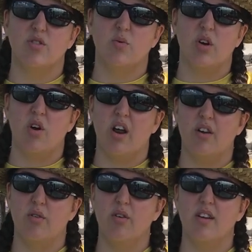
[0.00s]
I just want to know how
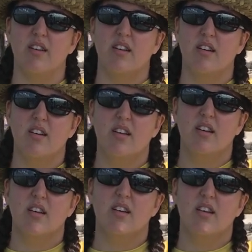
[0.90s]
to do it.
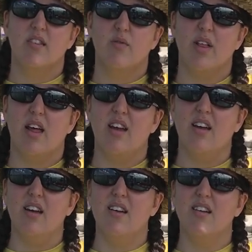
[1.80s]
Yeah. we like
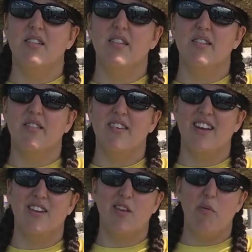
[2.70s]
it.
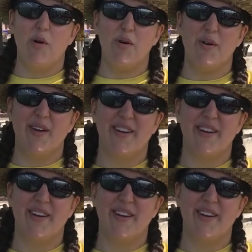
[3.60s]
Get a sailboat.